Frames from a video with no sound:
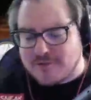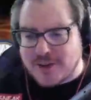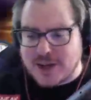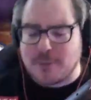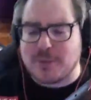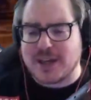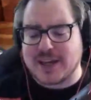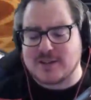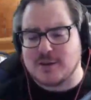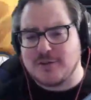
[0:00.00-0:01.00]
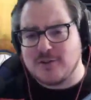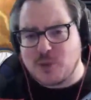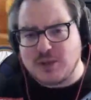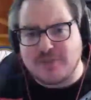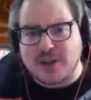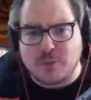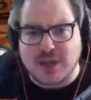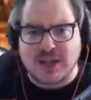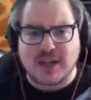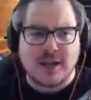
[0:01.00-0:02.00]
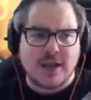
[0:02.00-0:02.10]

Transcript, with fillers: Final Blade. So if you've played Final Blade,